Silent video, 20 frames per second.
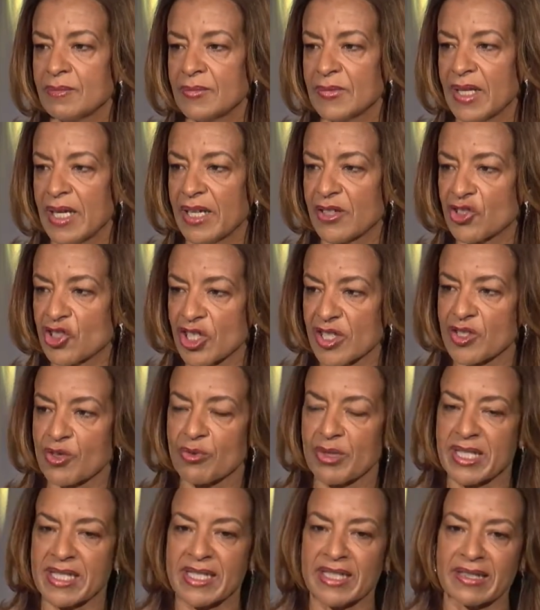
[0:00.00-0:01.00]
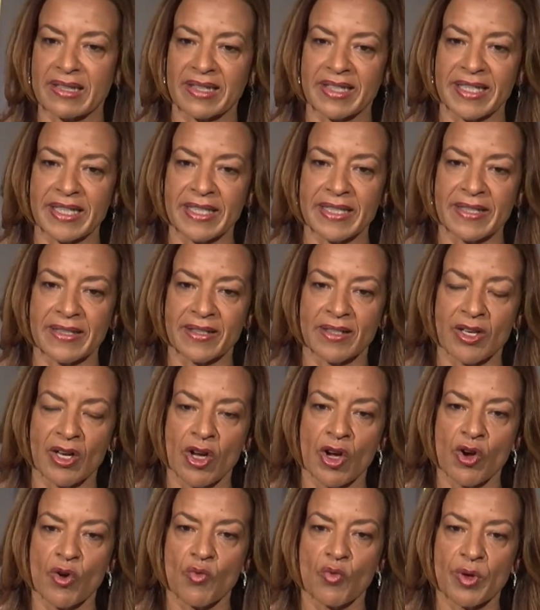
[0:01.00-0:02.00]
And just recently,
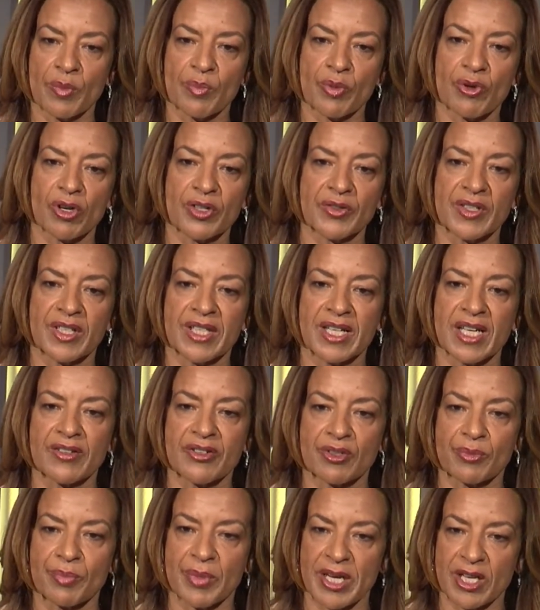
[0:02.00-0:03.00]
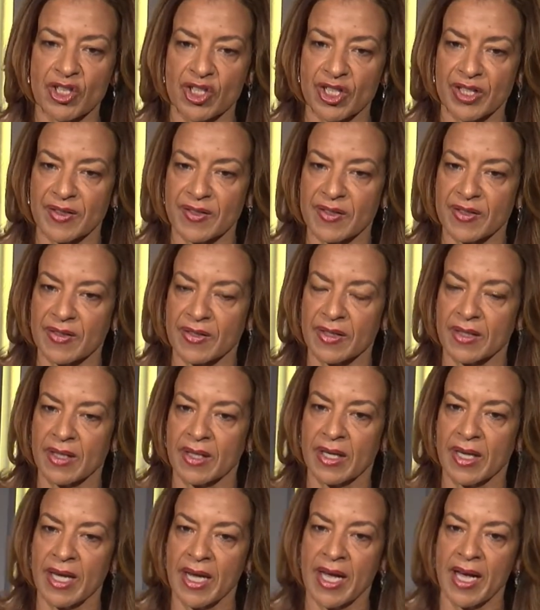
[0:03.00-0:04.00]
we brought another patient,
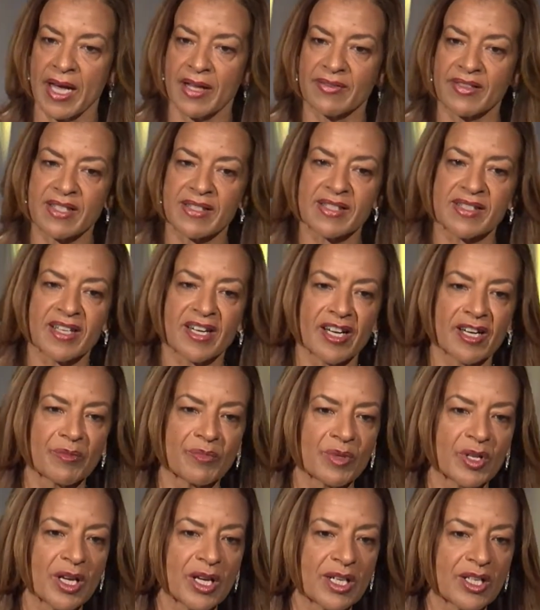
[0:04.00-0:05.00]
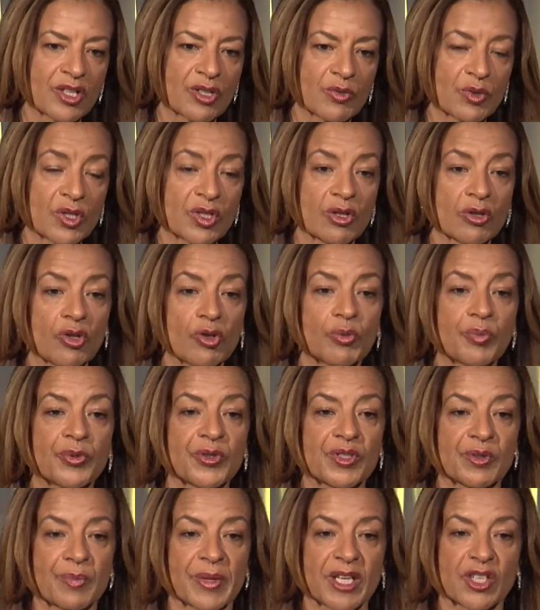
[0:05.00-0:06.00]
and this time she was a lupus
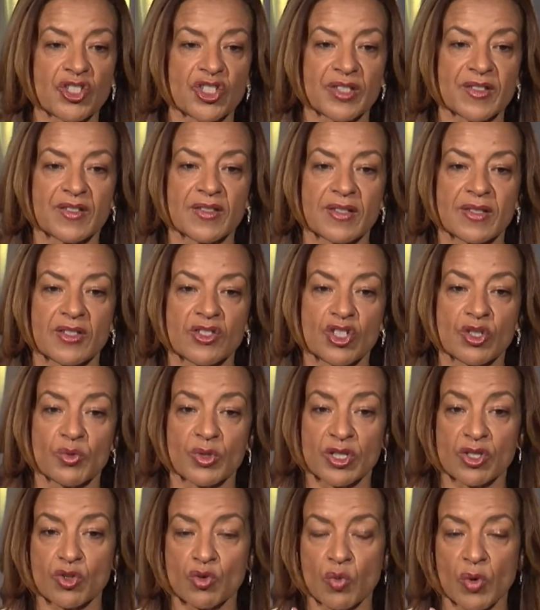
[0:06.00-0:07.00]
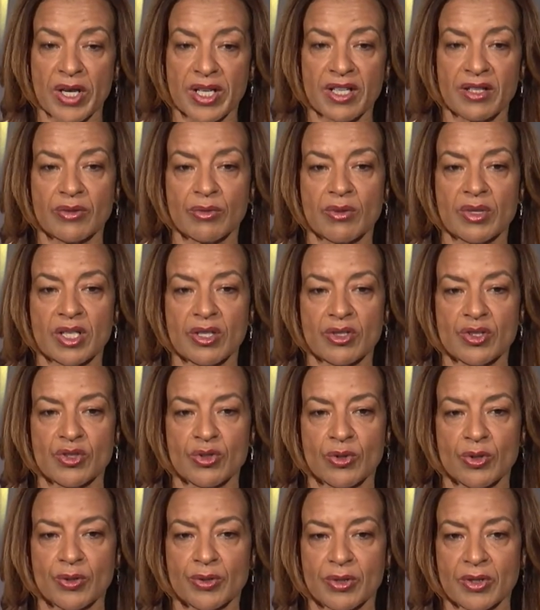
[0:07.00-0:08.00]
patient. She was 23 years
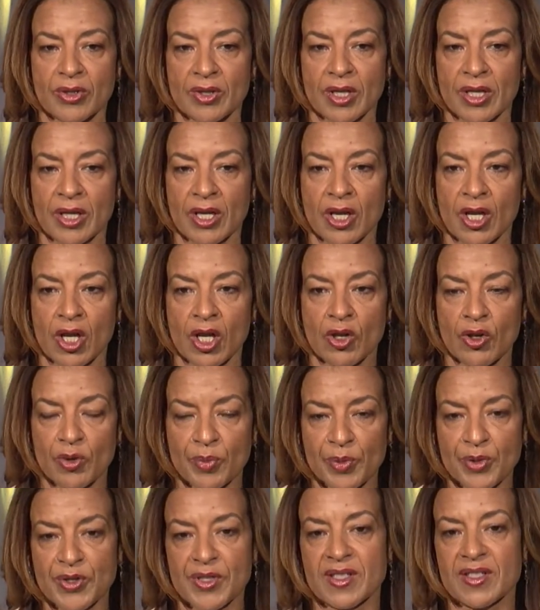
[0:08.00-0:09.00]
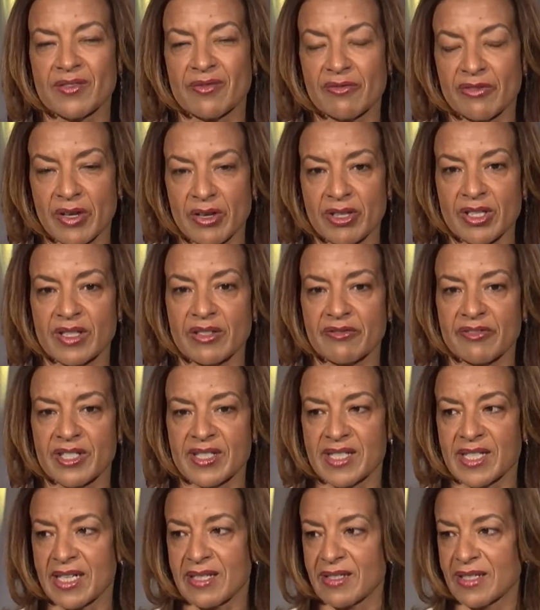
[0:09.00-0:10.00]
old. Lupus is a very
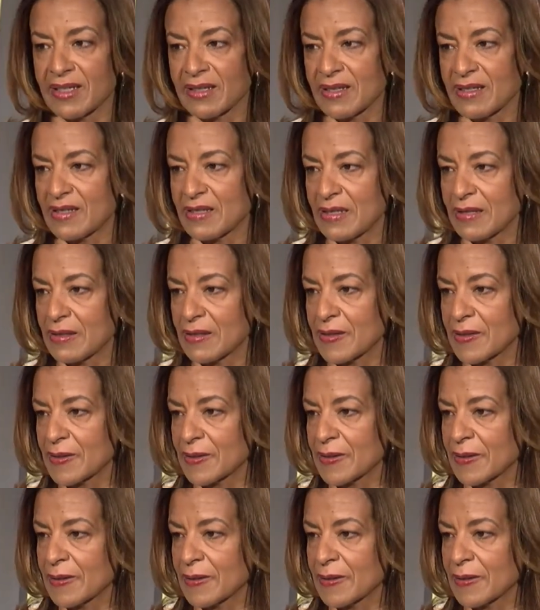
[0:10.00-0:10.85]
devastating disease.